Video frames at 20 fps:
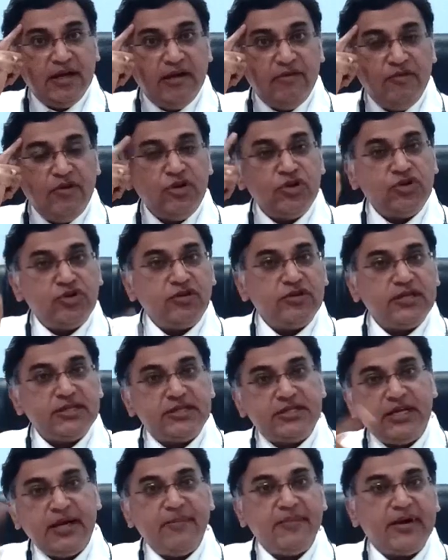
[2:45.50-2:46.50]
Will you show the
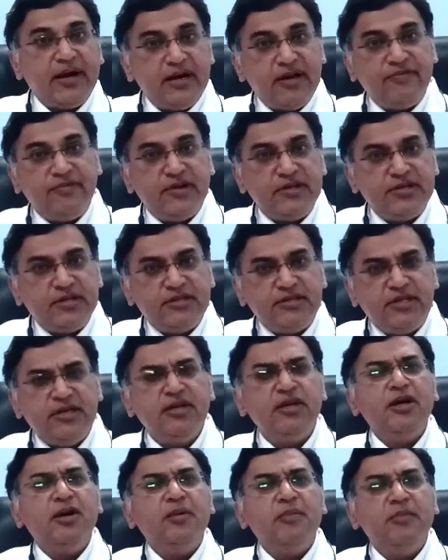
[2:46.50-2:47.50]
same kind of urgency?
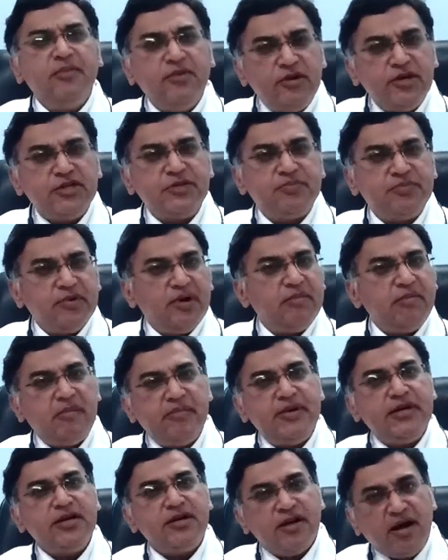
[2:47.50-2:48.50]
Most
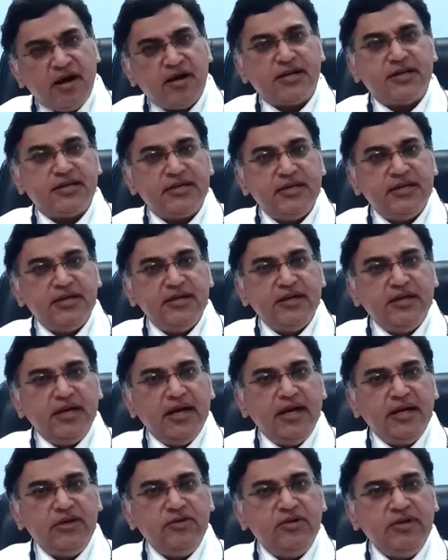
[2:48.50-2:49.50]
probably not.
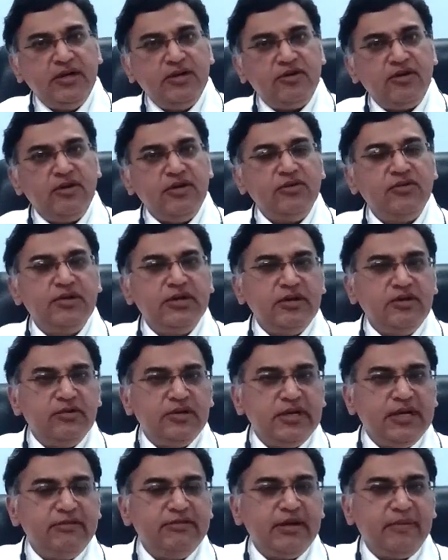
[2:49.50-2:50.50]
You
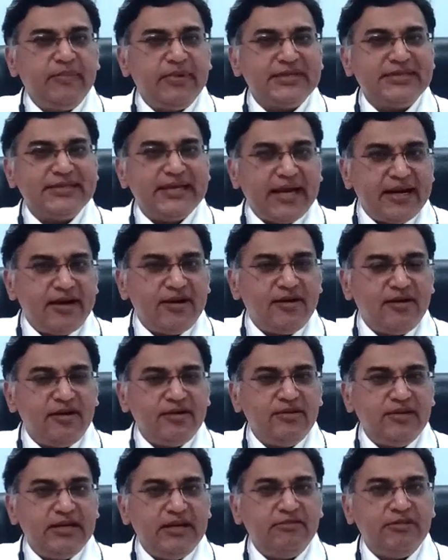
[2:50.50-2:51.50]
give them a
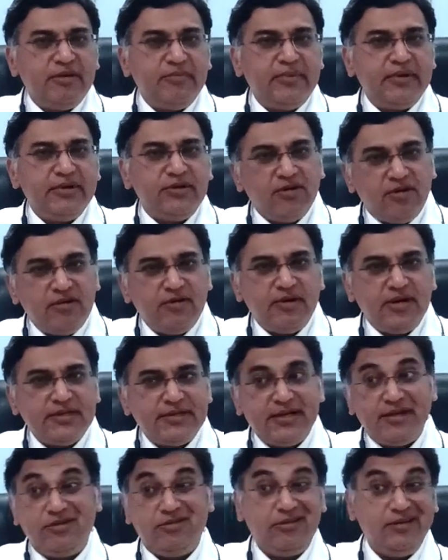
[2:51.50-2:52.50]
Saladon, you give them a Doro and
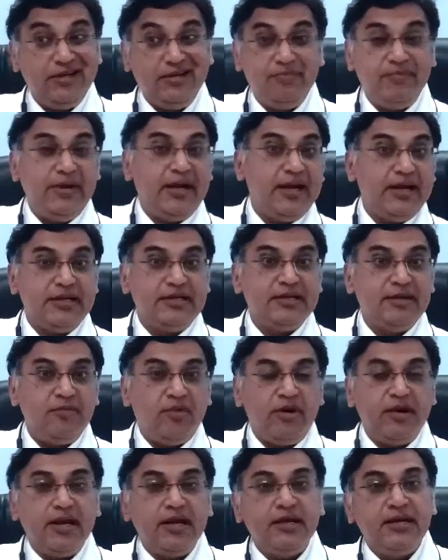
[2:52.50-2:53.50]
say, don't eat my head till
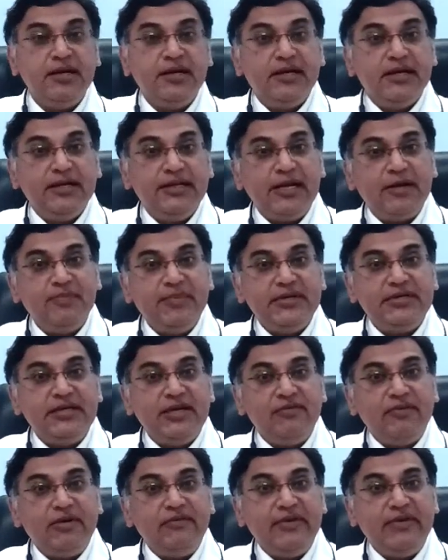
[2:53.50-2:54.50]
morning. Let me
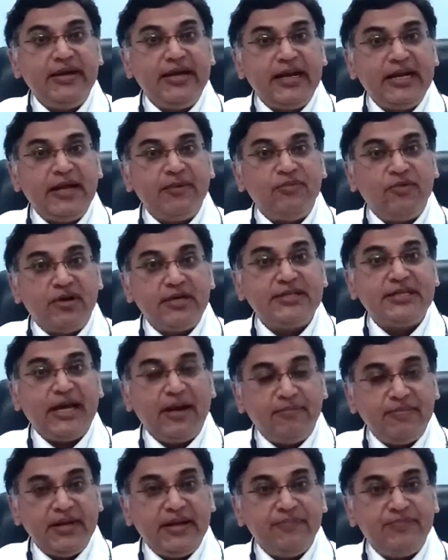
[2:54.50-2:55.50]
see when we get up what's
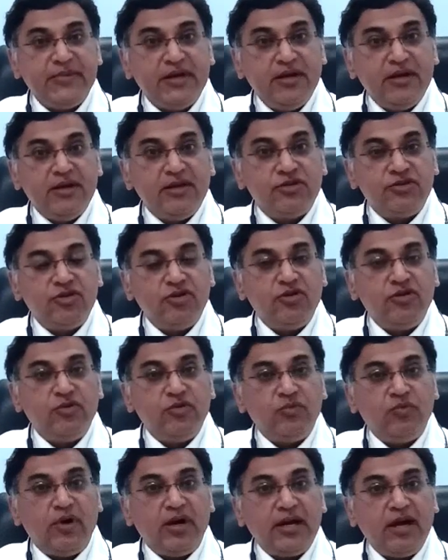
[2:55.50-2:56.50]
happening.
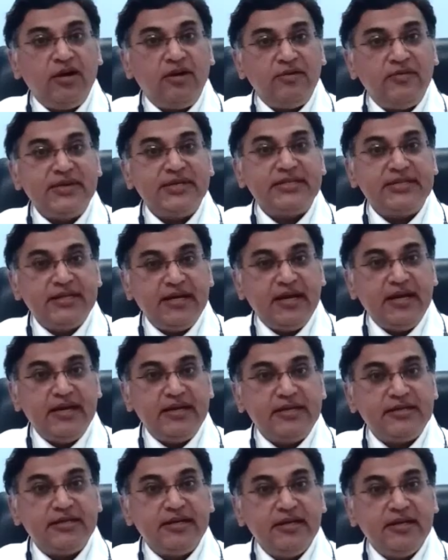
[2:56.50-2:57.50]
So what I always say
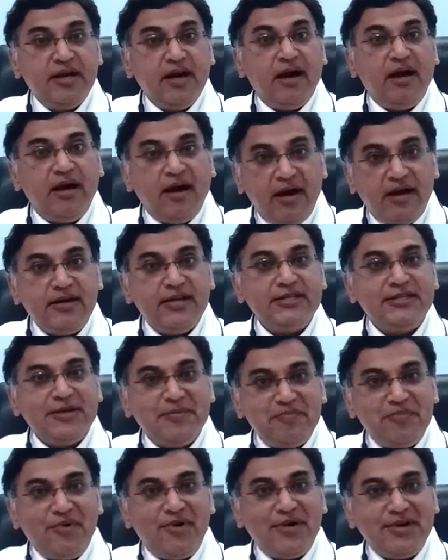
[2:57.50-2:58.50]
is, heart is
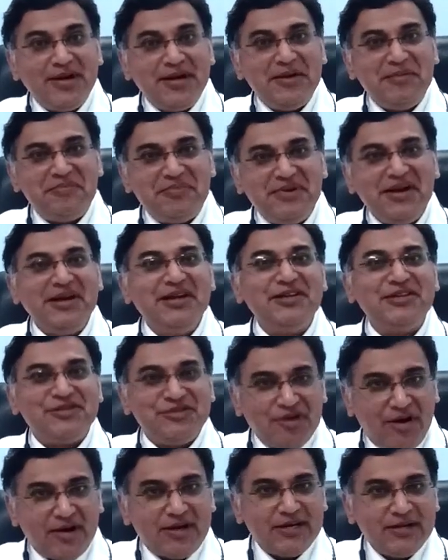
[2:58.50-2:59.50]
important, brain is
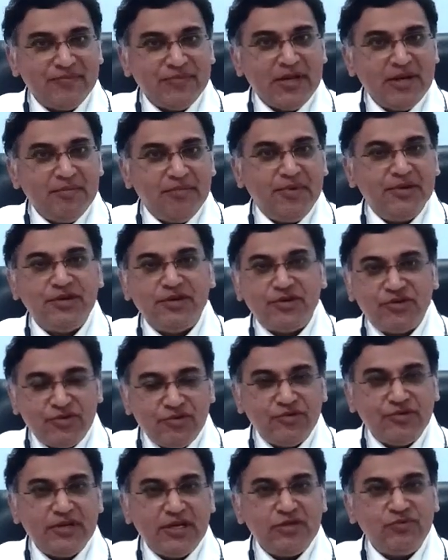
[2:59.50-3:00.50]
not. But the
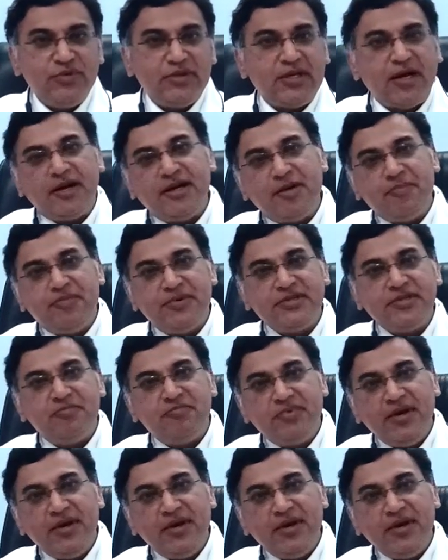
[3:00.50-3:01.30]
truth is, with 100%